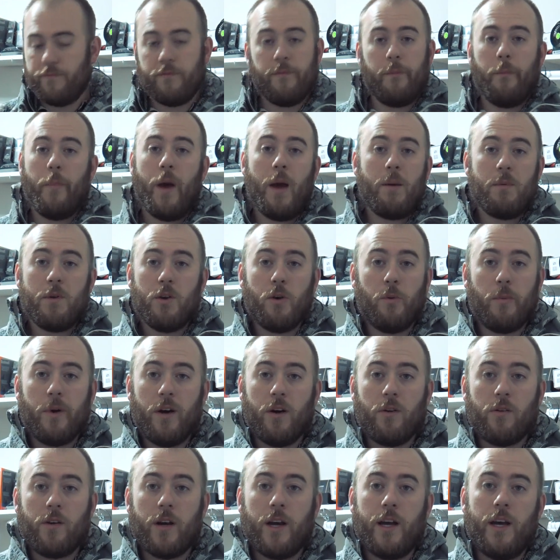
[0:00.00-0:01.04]
maybe you'll be
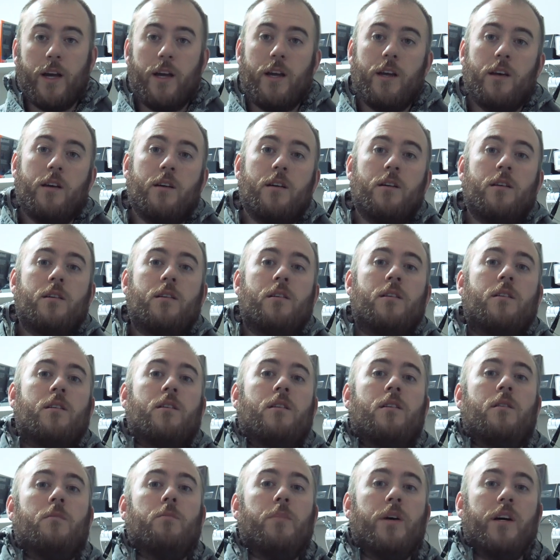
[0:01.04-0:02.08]
okay.
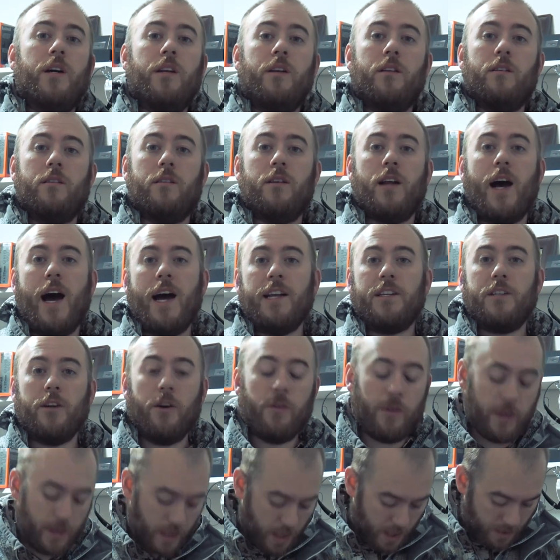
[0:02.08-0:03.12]
But I
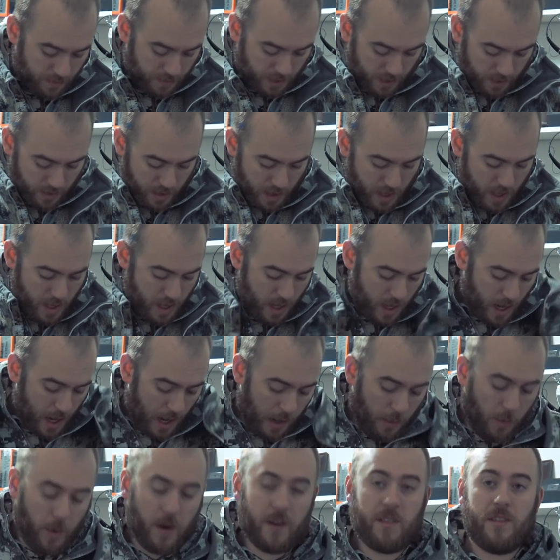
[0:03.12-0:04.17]
tote it. I
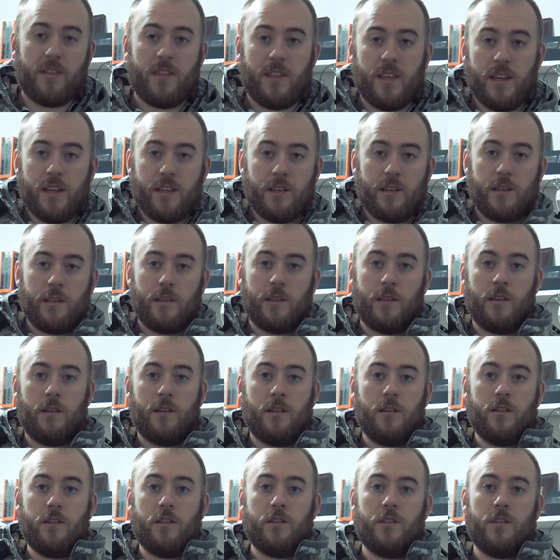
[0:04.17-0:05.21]
wear this
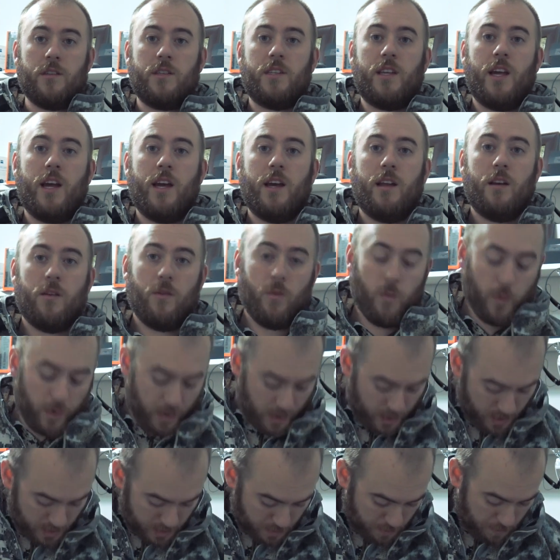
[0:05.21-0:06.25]
to the stand with
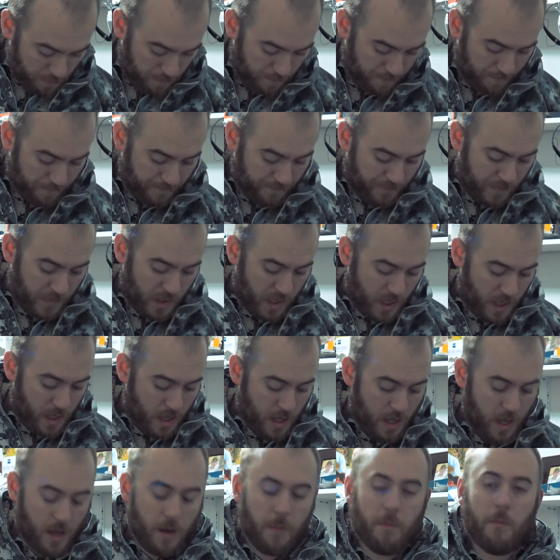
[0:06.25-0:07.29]
these
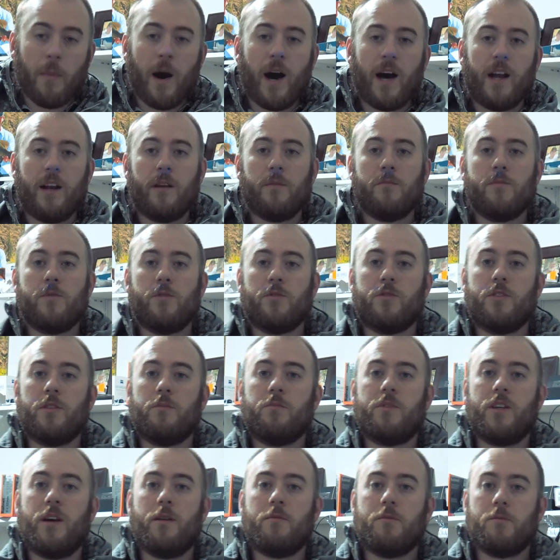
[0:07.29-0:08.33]
bottoms, or
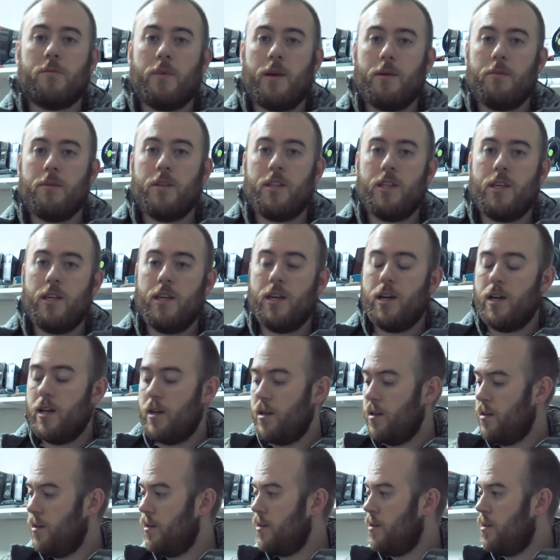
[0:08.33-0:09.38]
sometimes maybe
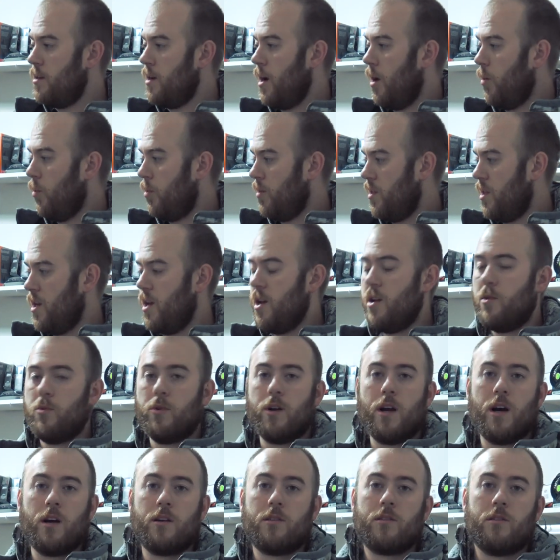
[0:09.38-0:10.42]
I wear the
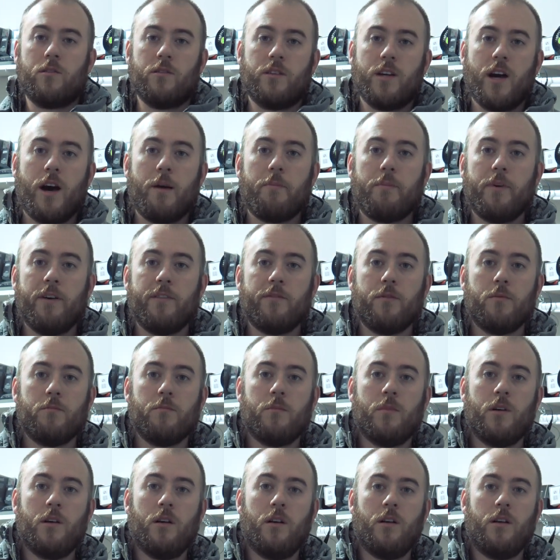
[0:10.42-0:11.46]
Equinox on top of them.
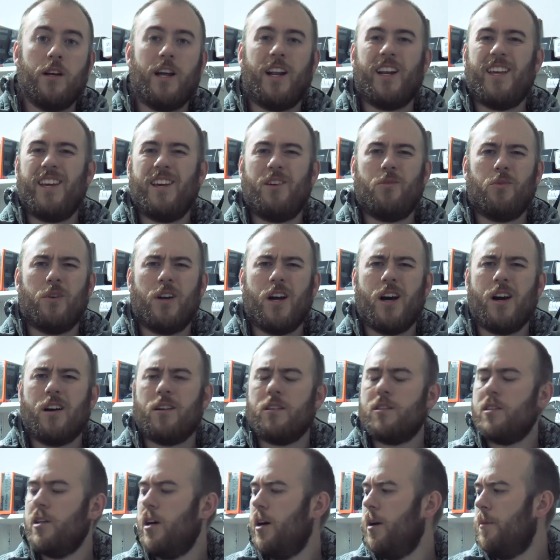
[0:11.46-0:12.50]
Not
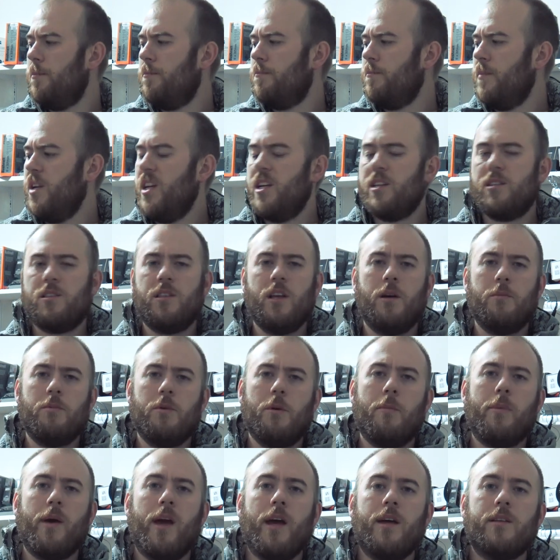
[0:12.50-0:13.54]
Equinox,
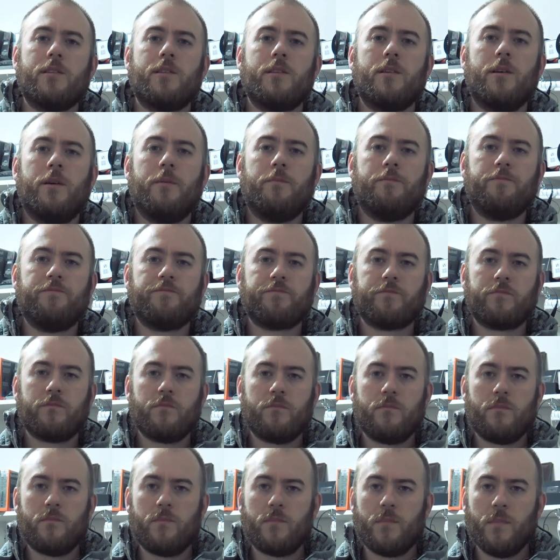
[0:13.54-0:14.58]
ESW pants.
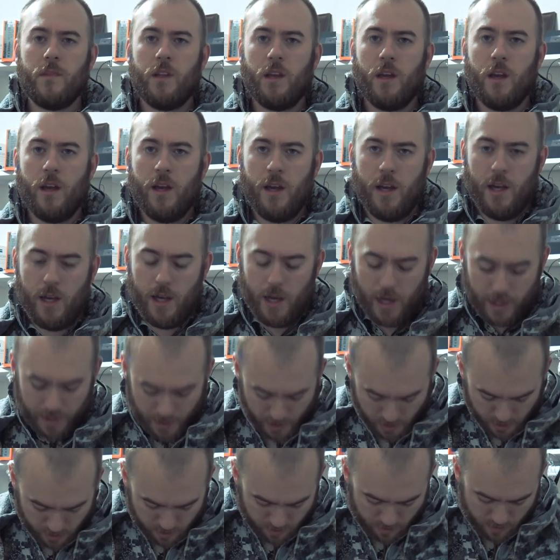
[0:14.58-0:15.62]
And
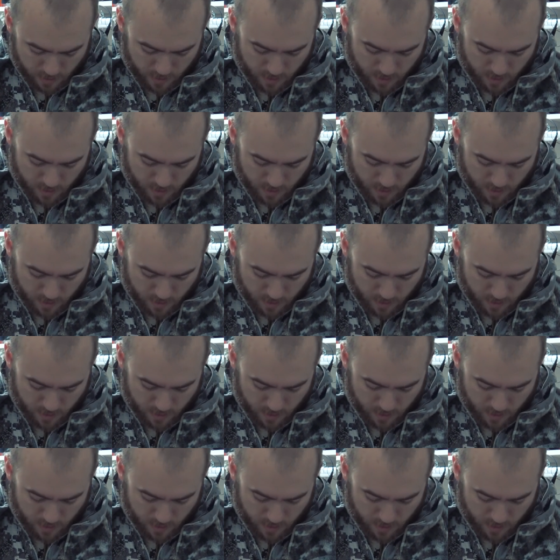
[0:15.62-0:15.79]
then